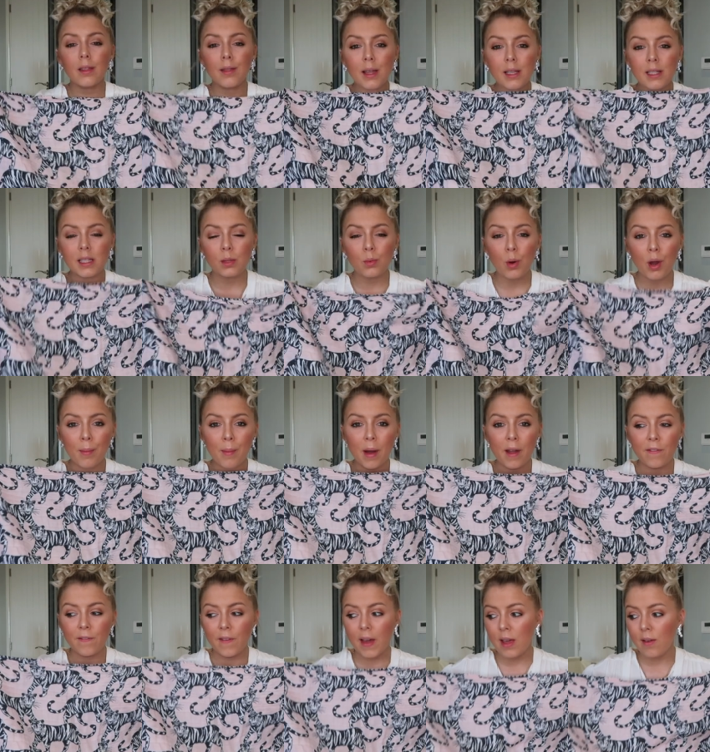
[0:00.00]
This is one of my
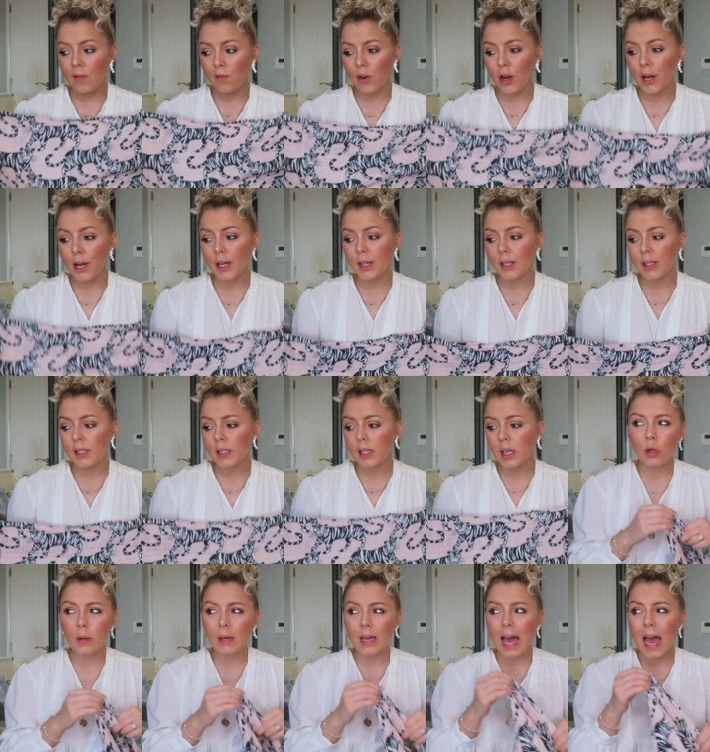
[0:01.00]
favourites.
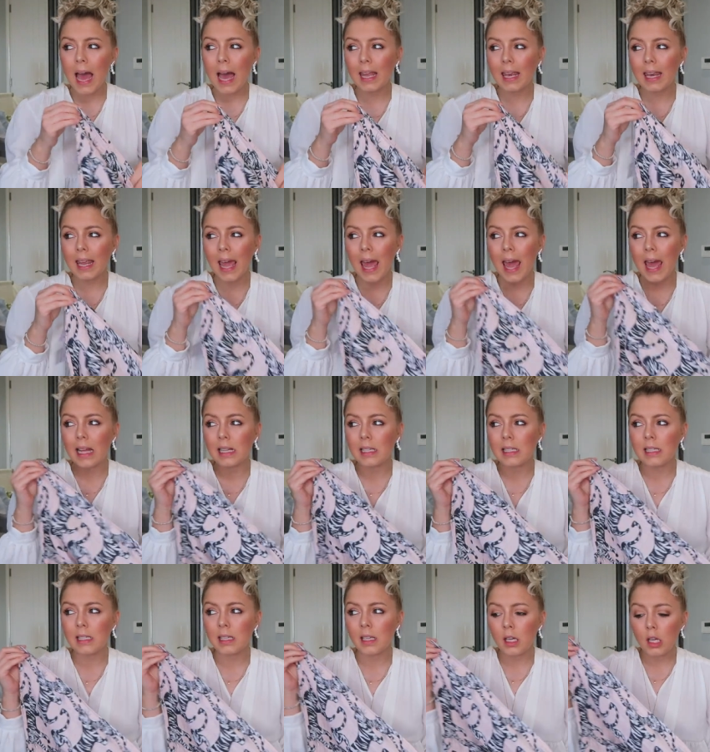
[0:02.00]
You can
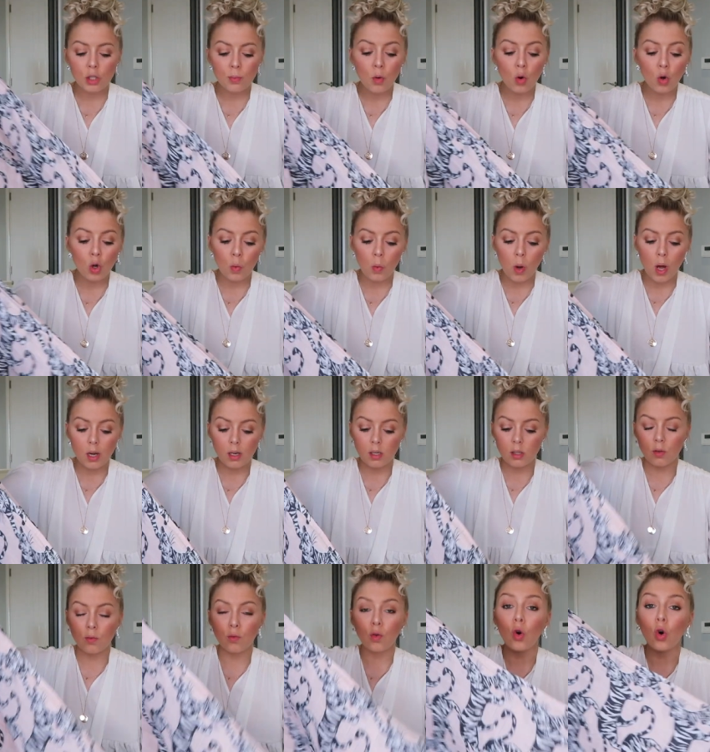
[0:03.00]
get smaller
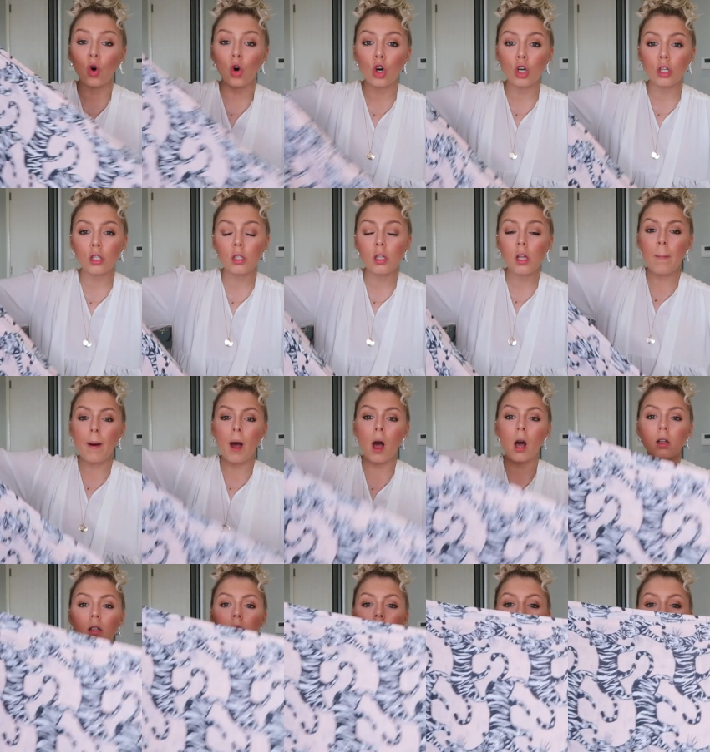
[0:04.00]
ones, of course,
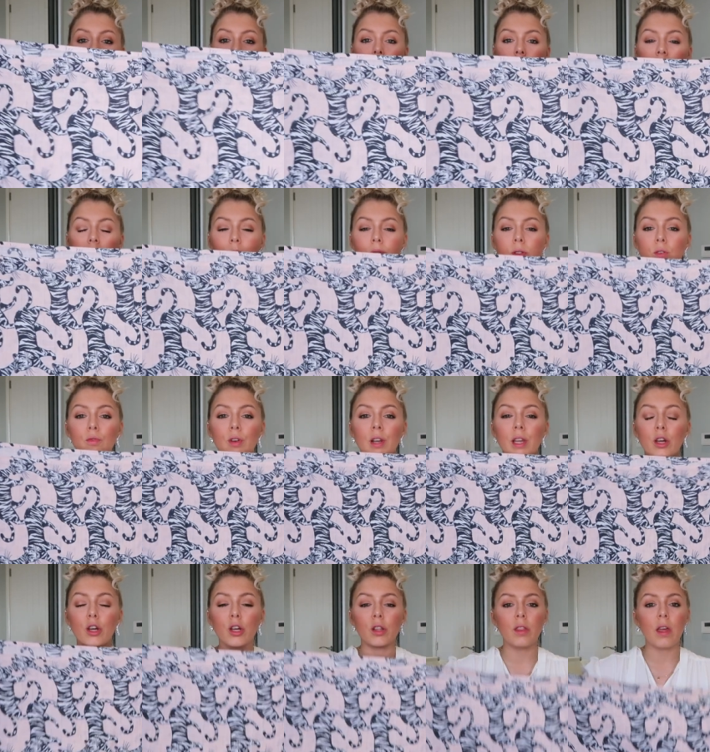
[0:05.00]
but these ones are
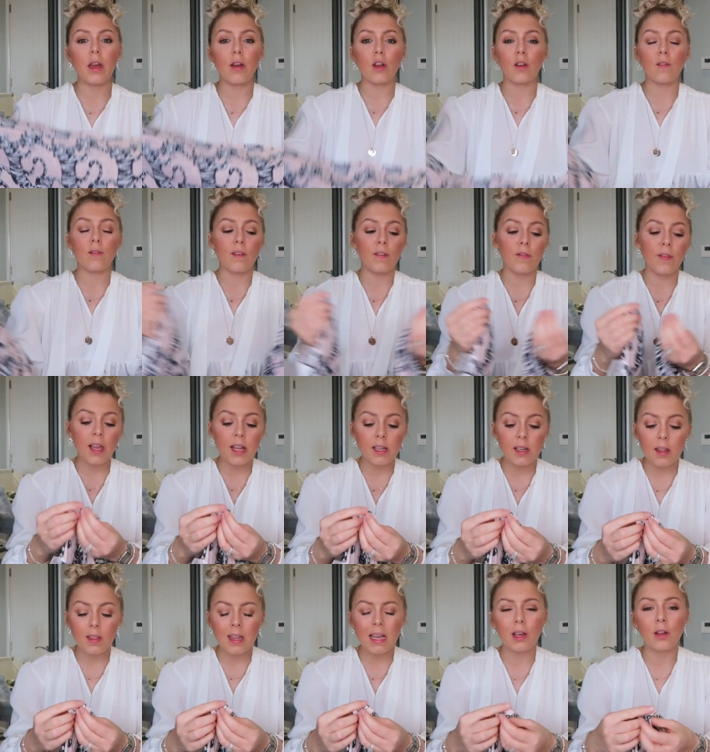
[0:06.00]
really good. They're good for
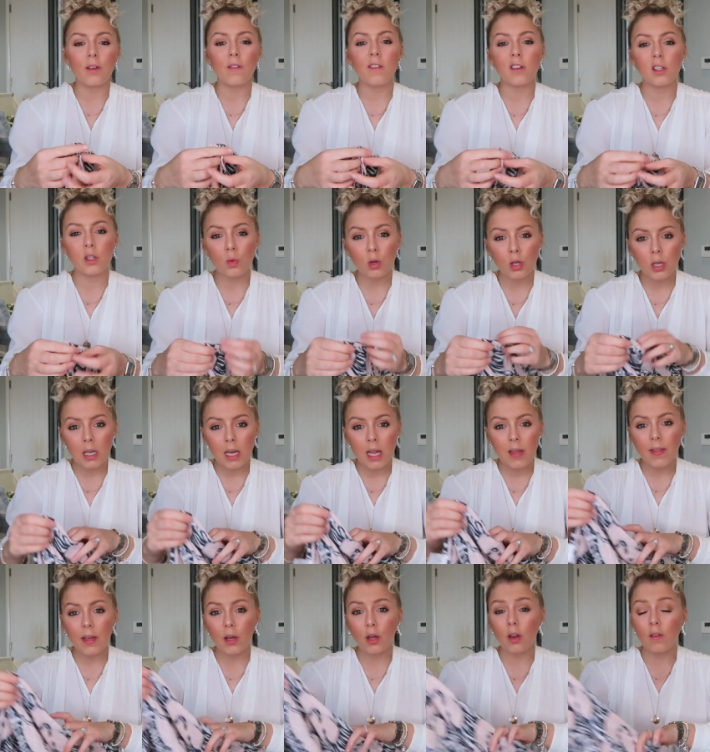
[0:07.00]
feeding, they're good for
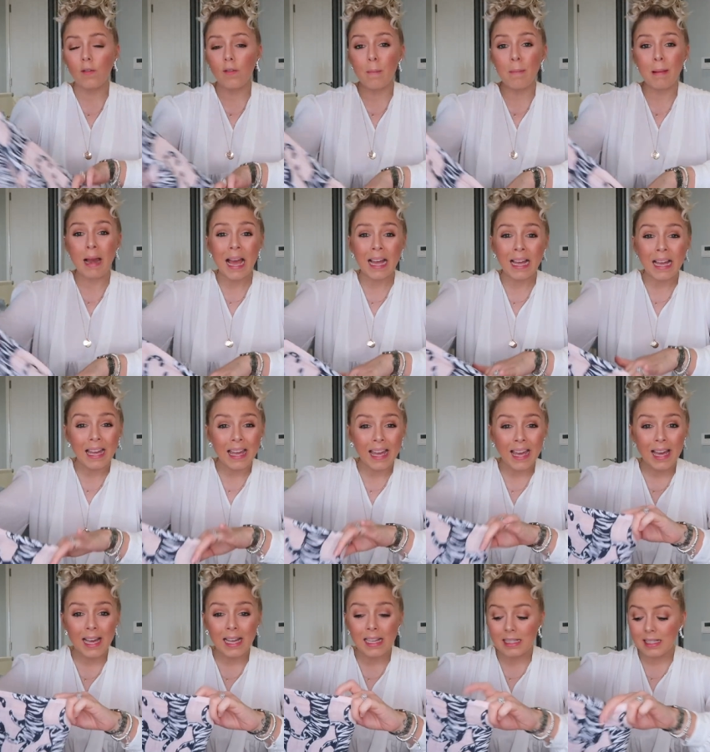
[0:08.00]
swaddling, they're good for
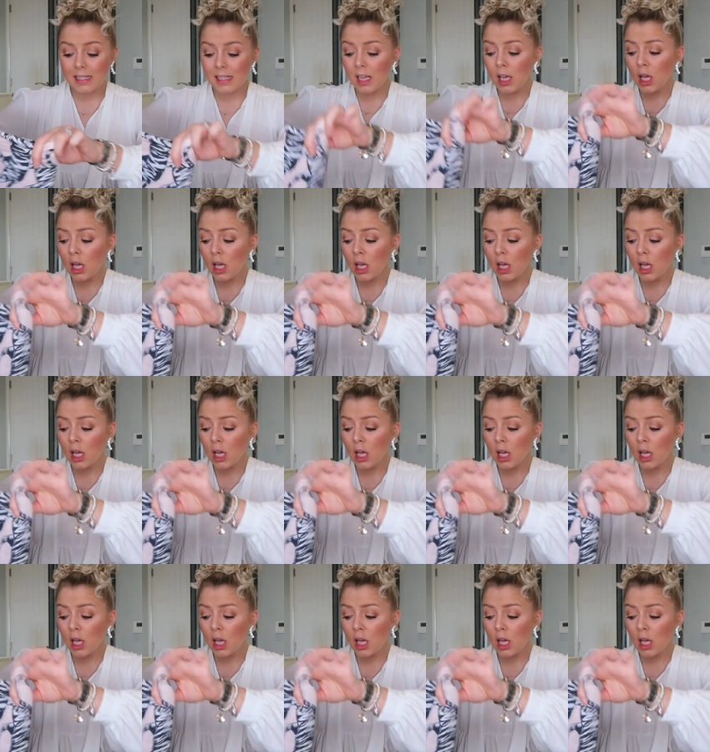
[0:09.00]
blankets.